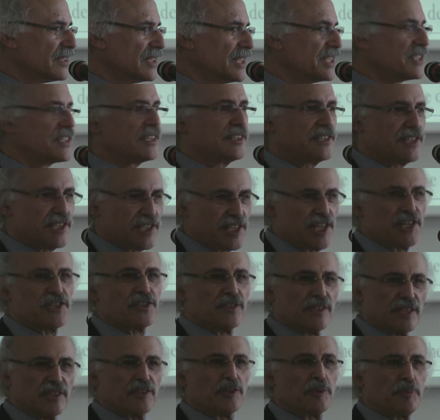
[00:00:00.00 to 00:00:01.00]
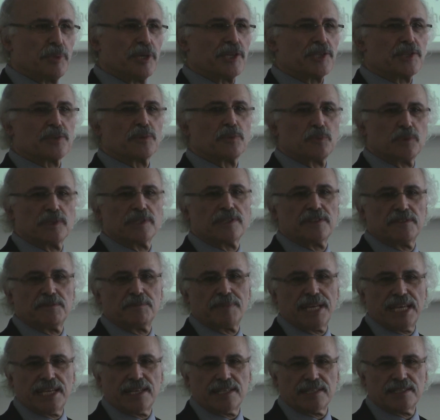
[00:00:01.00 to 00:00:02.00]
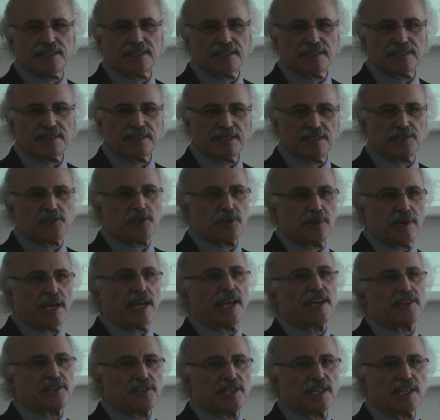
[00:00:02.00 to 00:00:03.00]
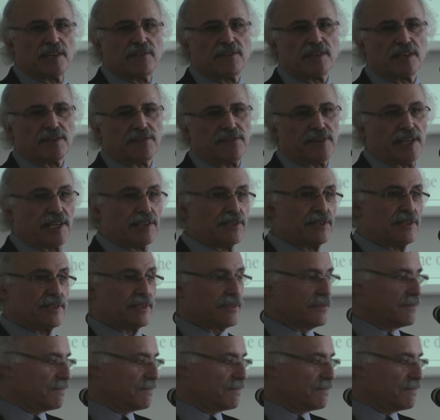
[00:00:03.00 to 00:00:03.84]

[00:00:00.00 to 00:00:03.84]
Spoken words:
It's a decision that the person would have made, that you are actually giving effect to.